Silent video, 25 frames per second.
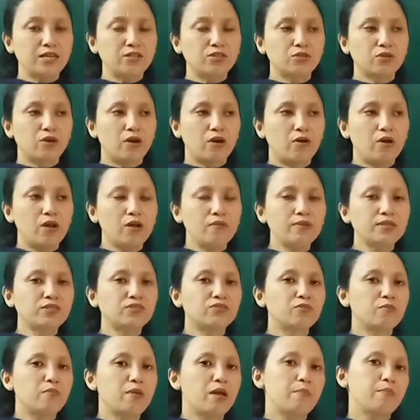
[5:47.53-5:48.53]
So
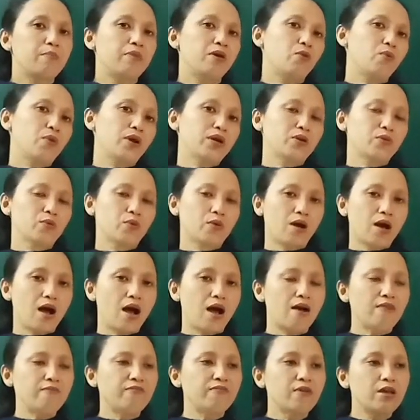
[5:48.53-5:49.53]
always remember, when you
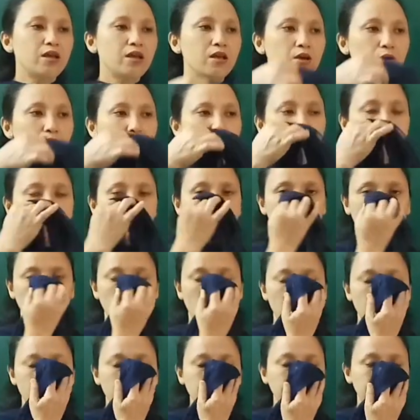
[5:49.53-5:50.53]
cough, we must
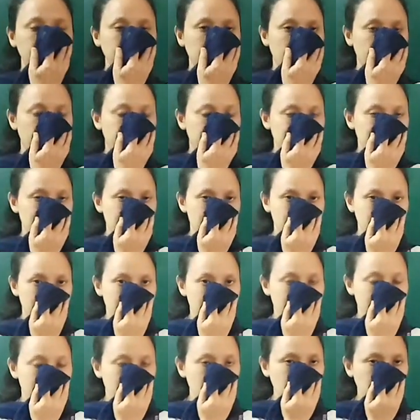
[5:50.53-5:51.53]
always cover our
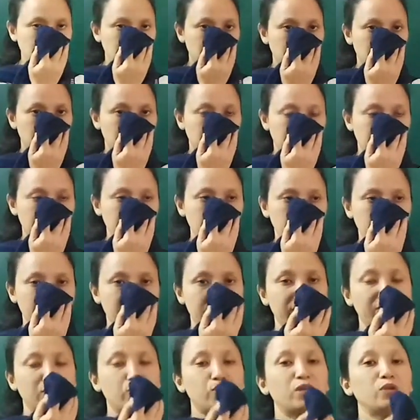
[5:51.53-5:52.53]
mouth, okay,
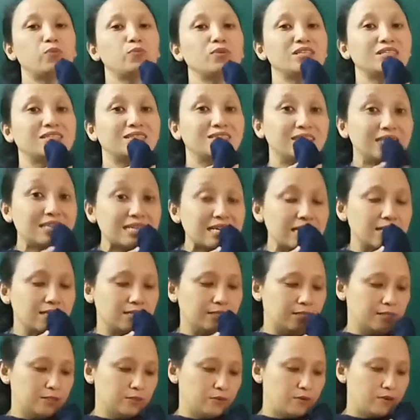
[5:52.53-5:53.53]
even when we
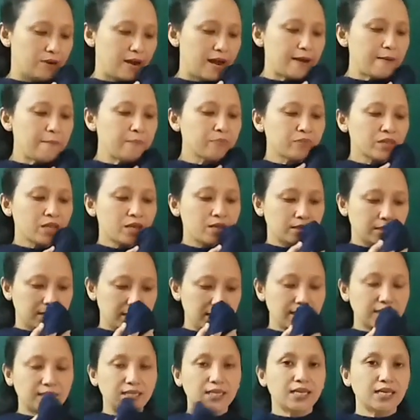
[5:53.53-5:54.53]
sneeze, all right.
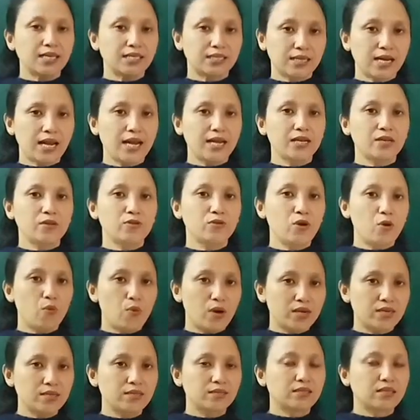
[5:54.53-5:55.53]
Sneezing is right, you know
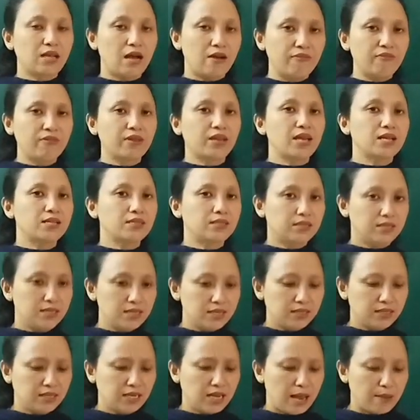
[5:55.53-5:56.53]
what is coughing and
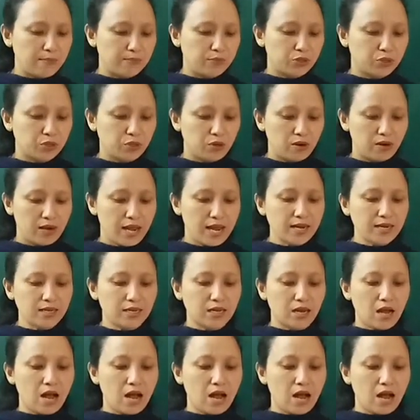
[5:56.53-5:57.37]
sneezing, I'm sure, right.